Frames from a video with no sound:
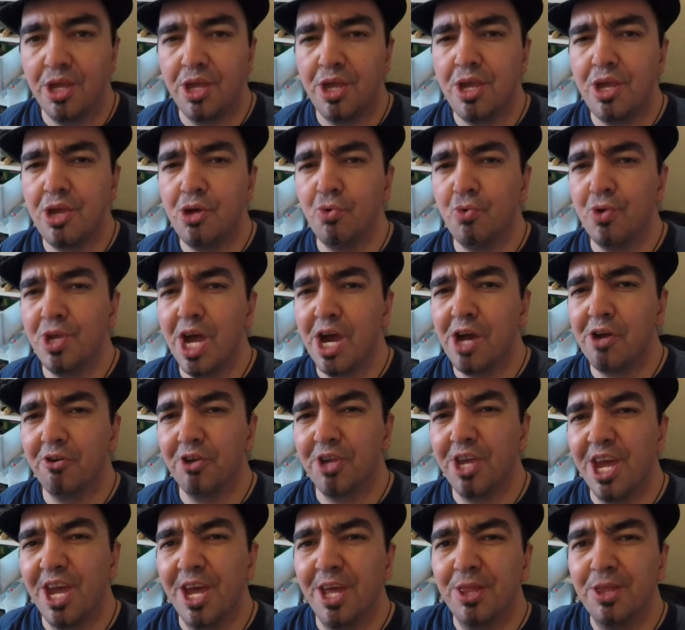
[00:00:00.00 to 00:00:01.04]
Here we are
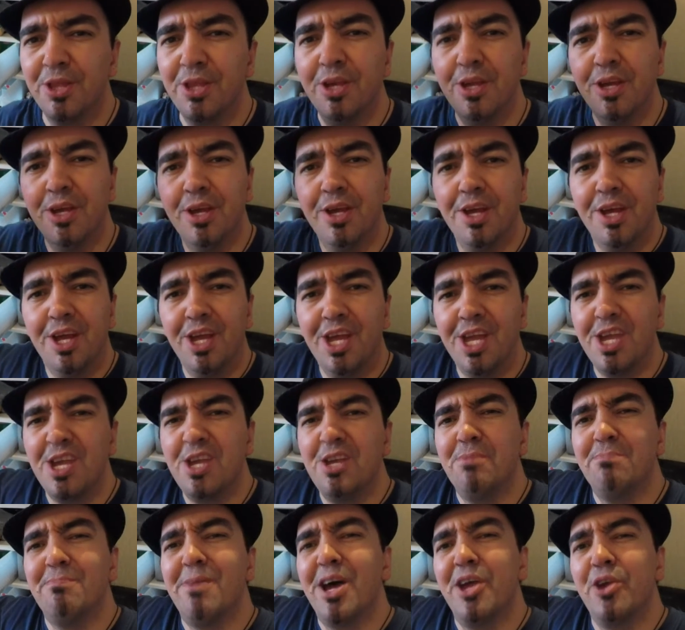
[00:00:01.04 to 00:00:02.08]
again
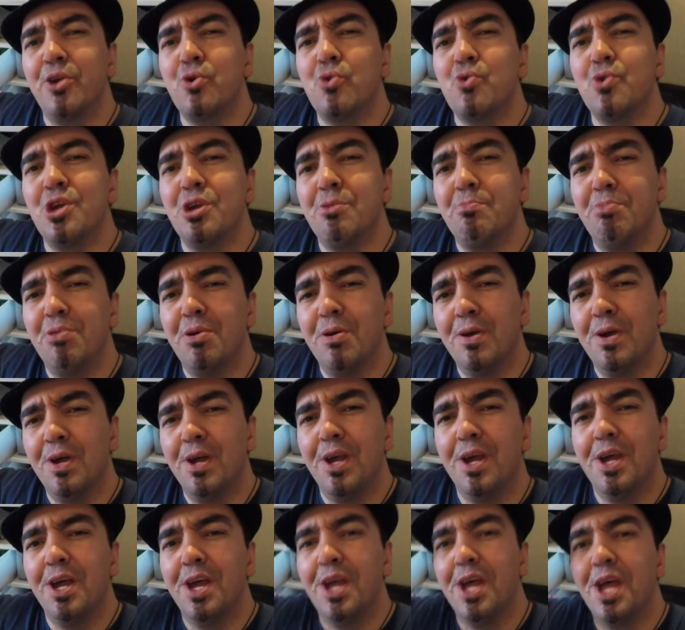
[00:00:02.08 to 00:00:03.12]
in my crib
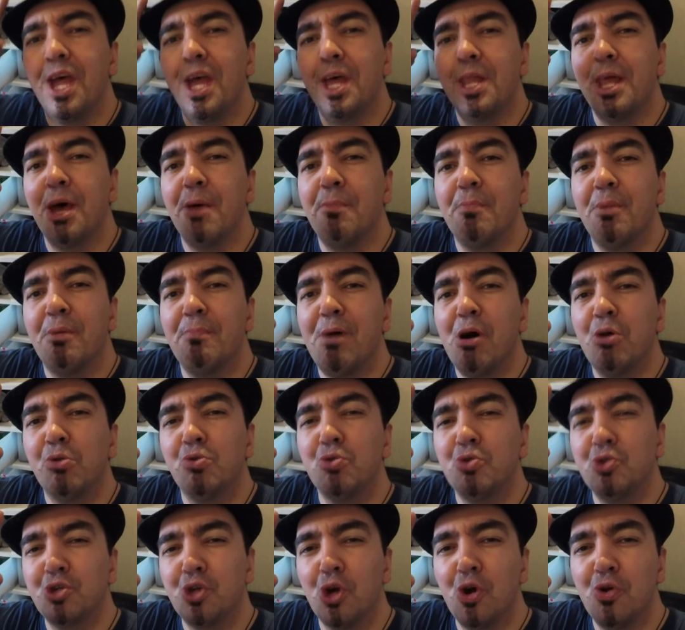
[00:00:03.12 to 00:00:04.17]
and I'm about
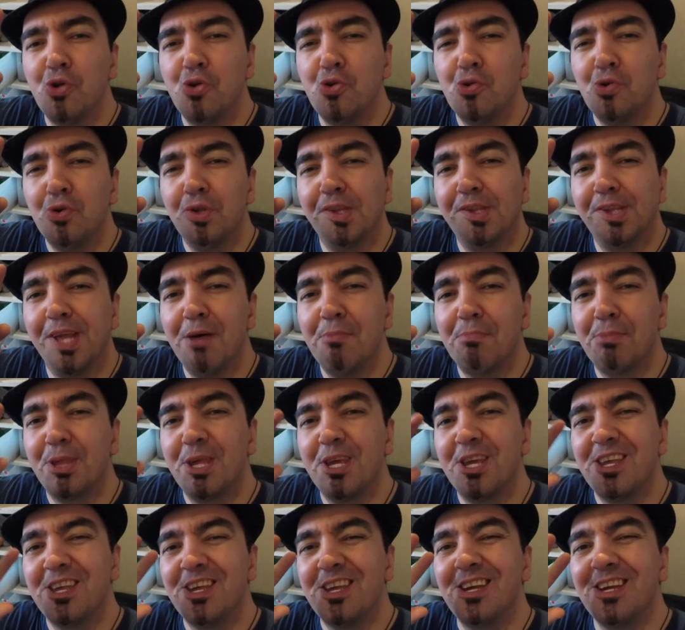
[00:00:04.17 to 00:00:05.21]
to show you
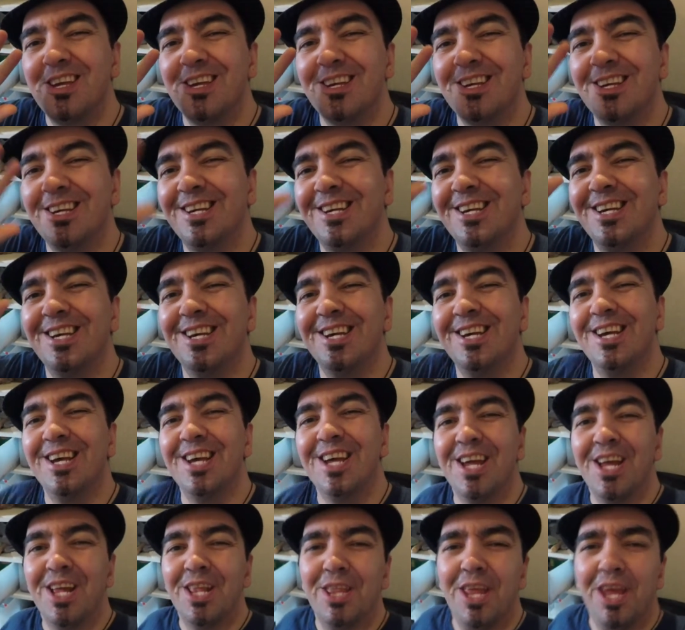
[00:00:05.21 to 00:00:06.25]
something
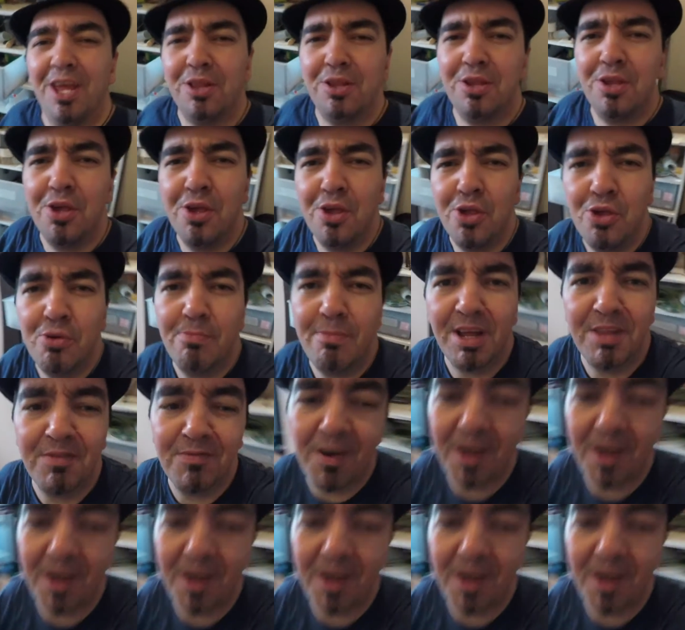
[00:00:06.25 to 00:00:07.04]
that you might